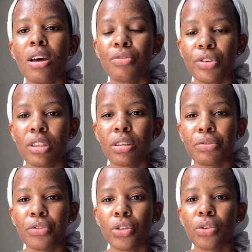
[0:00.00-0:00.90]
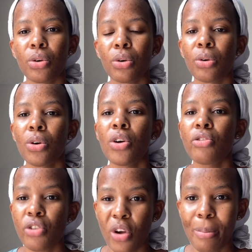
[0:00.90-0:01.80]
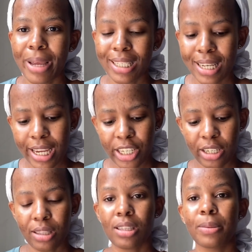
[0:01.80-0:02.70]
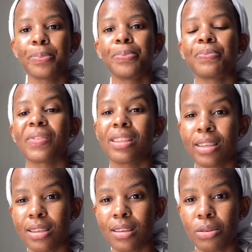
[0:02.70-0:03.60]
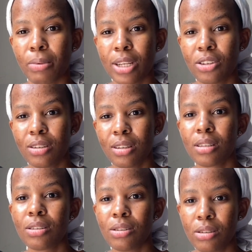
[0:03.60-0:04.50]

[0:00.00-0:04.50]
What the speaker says: received your recommendations, this is what you need to